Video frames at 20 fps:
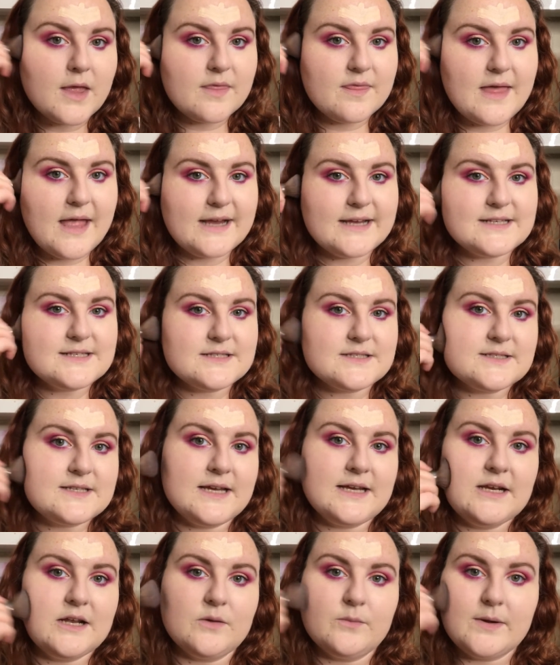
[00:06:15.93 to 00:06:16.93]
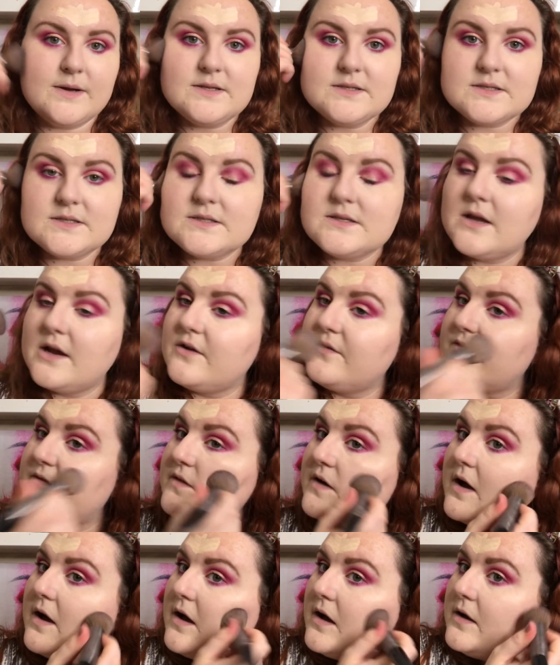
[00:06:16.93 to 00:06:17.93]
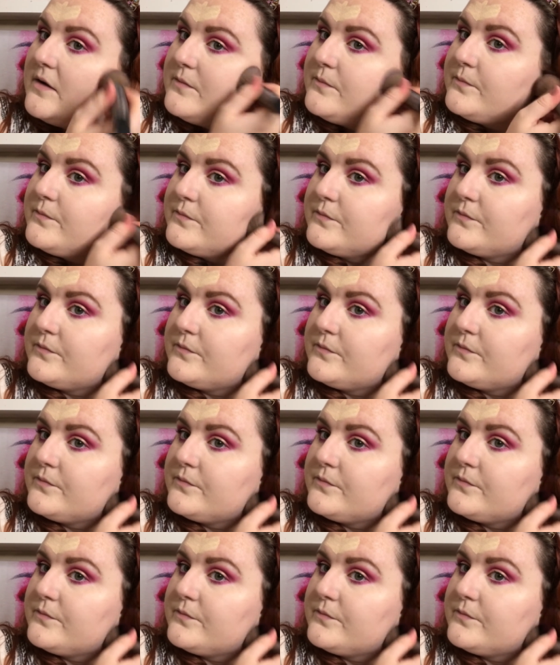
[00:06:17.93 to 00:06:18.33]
That concealer went so far.